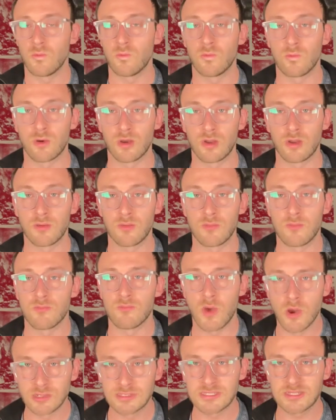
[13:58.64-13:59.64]
We're
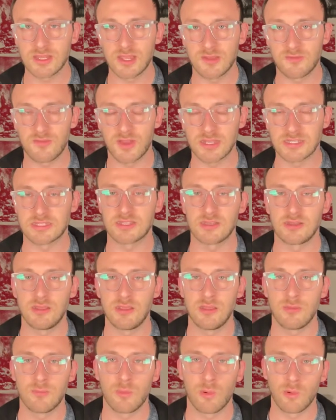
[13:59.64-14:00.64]
mostly
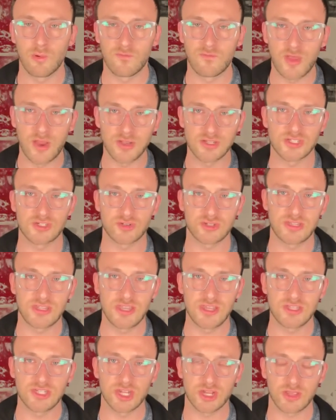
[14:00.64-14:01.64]
invested, but we're very
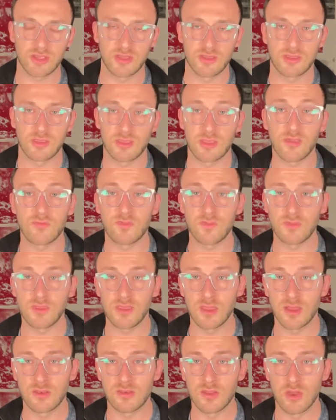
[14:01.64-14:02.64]
strategic given
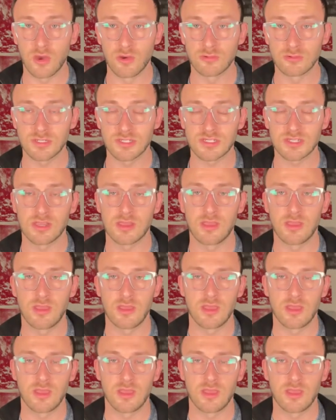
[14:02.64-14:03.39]
the unknowns.